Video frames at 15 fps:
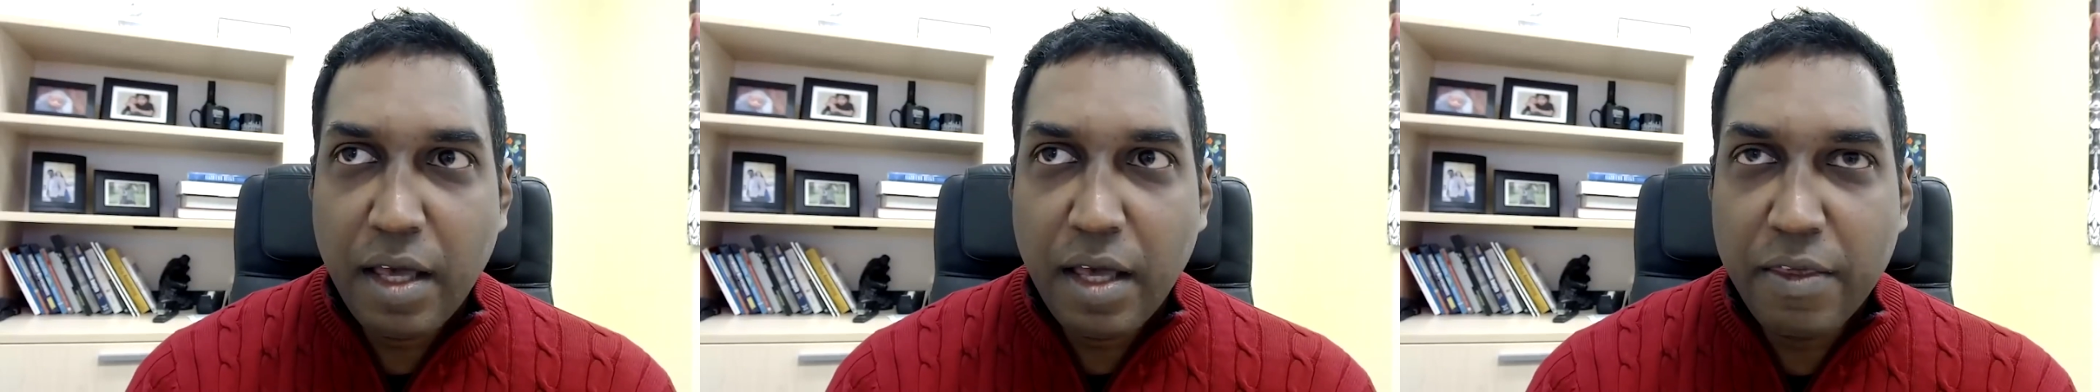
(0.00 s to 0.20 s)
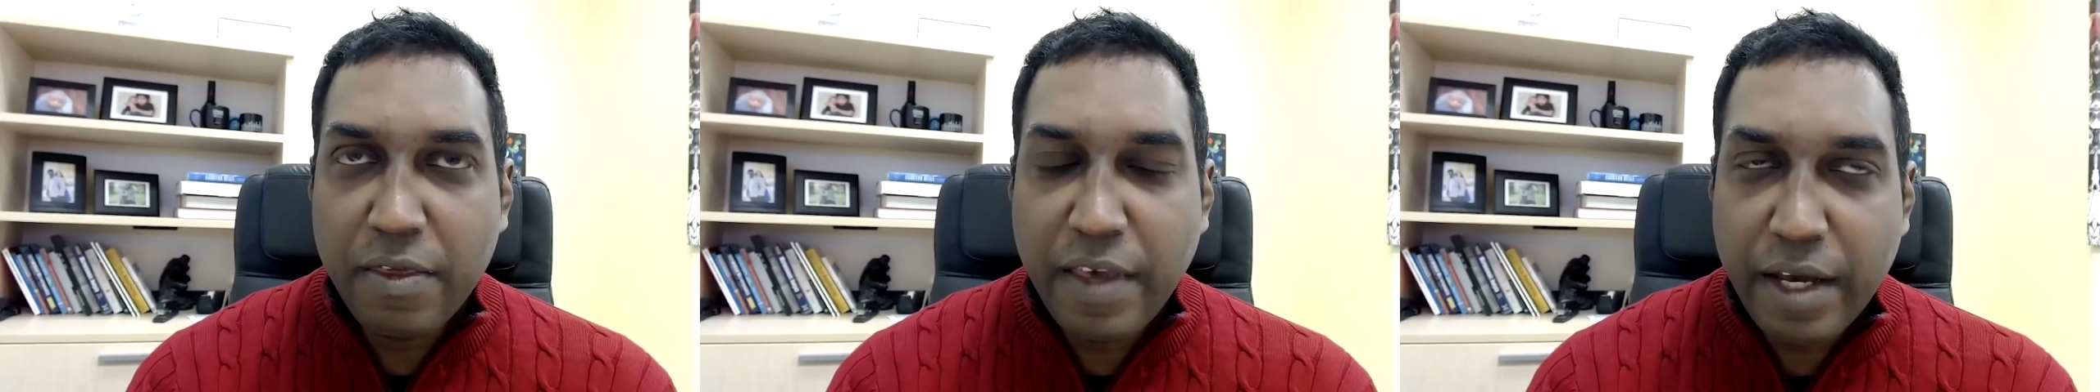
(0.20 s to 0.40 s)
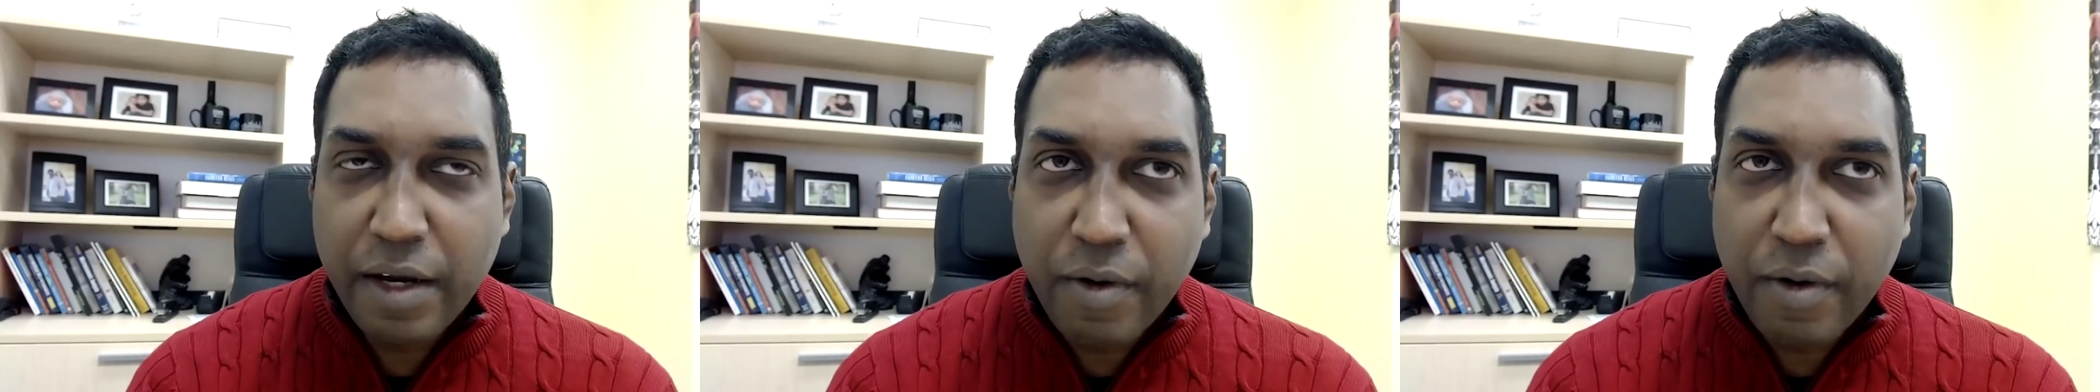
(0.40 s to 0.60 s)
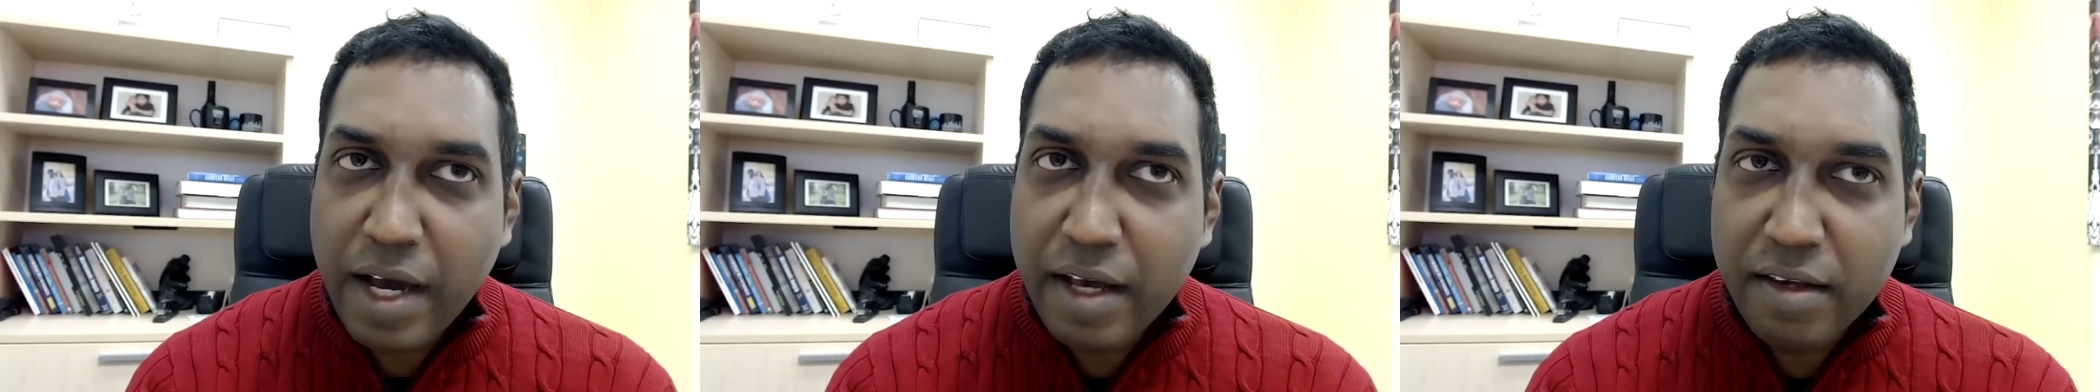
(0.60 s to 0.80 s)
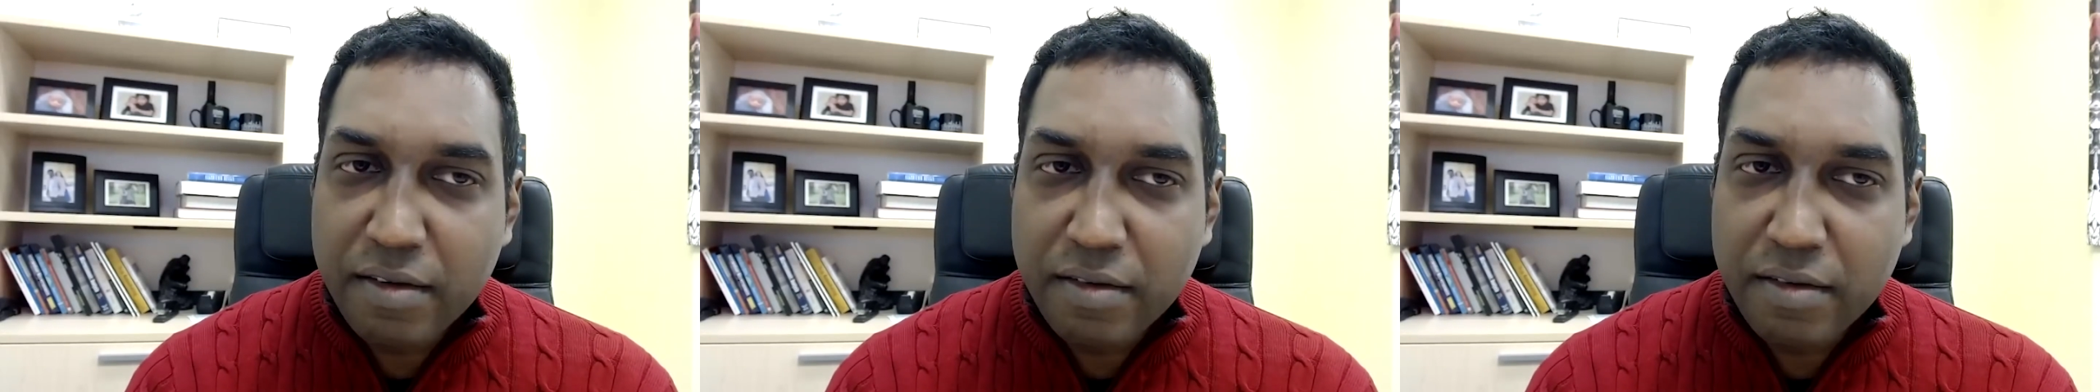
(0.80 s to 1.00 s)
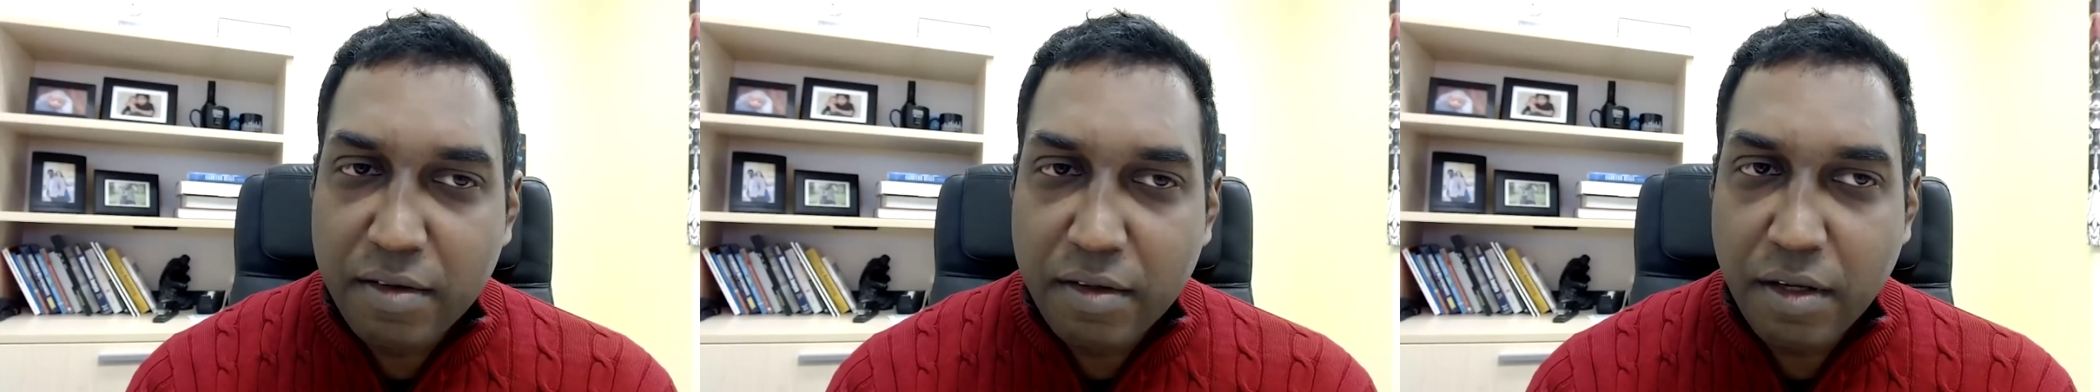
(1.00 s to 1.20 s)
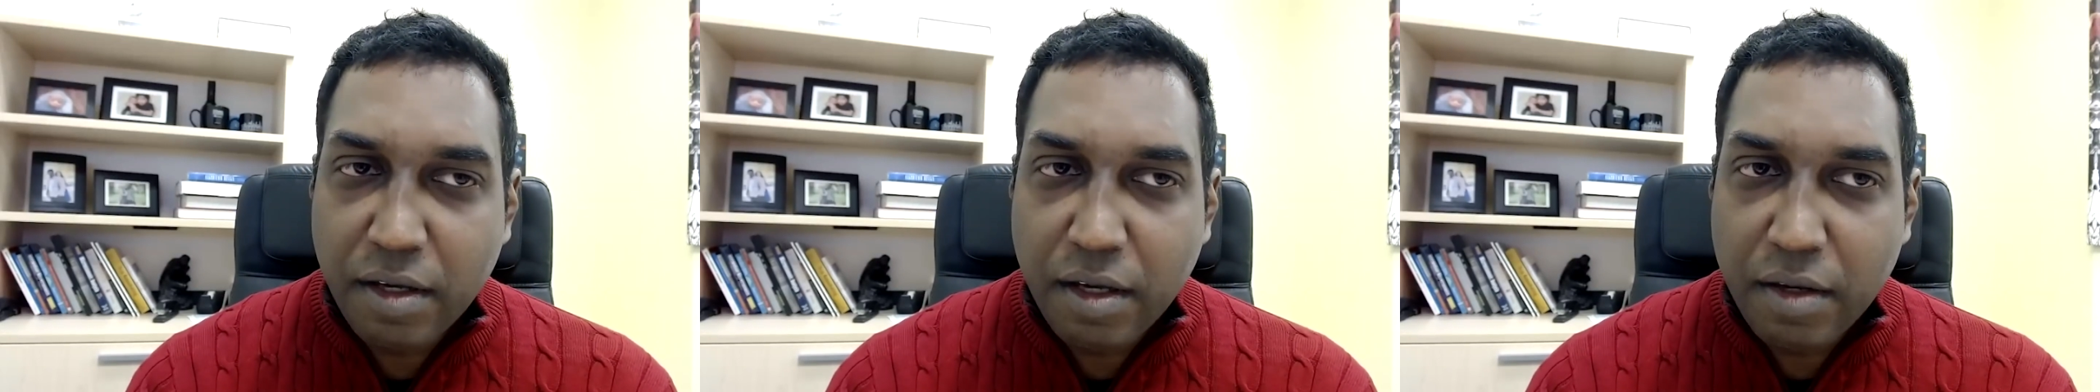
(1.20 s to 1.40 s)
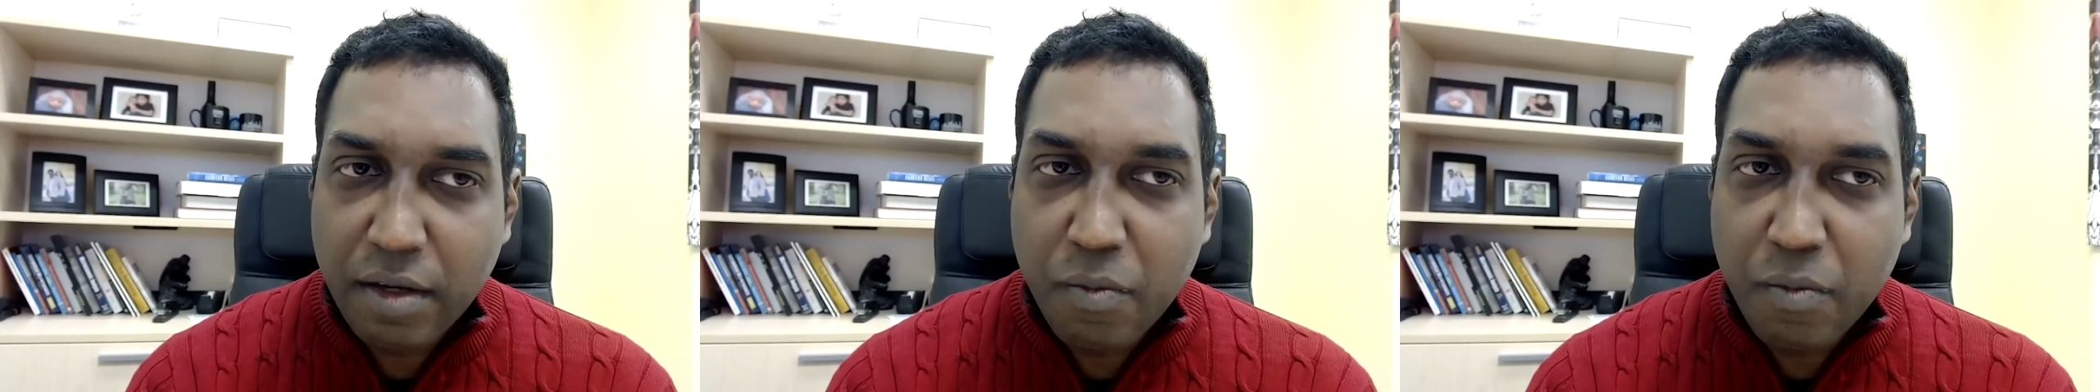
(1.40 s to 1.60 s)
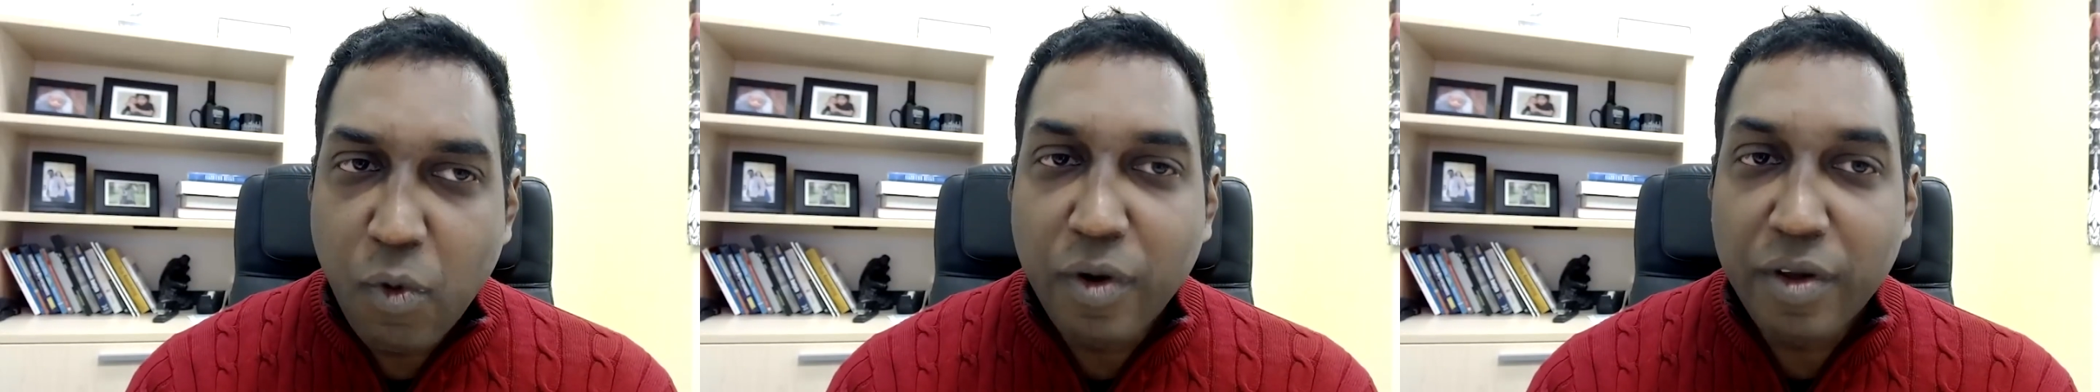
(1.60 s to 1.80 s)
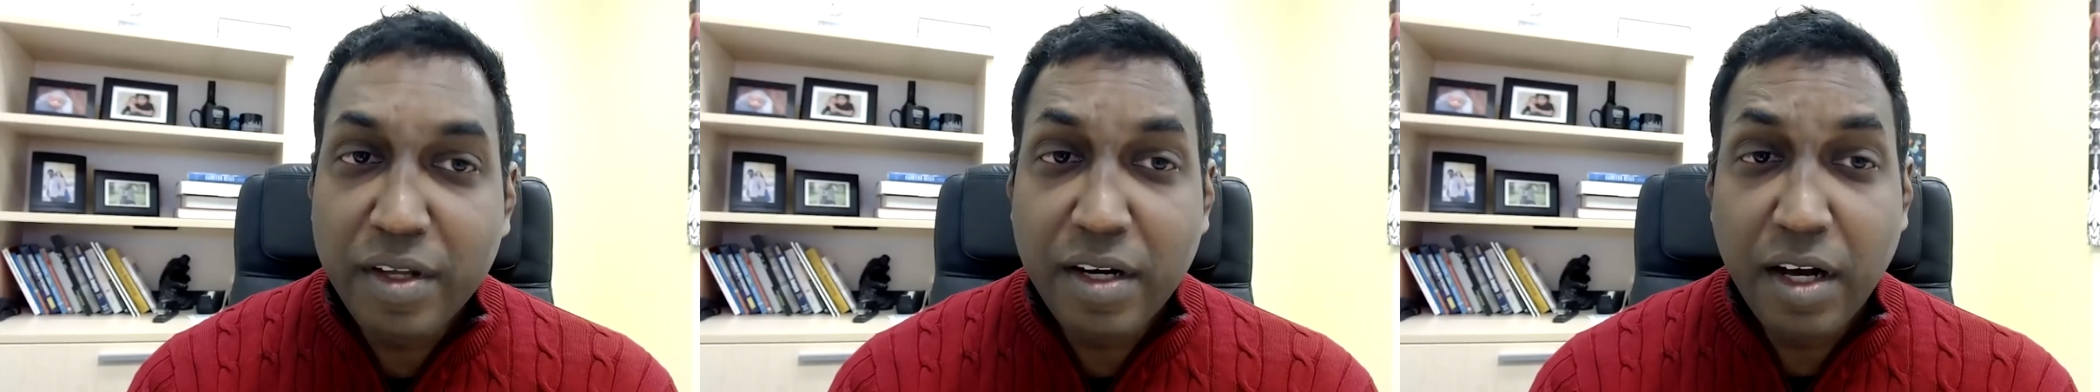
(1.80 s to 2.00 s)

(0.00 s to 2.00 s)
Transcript: They arise more than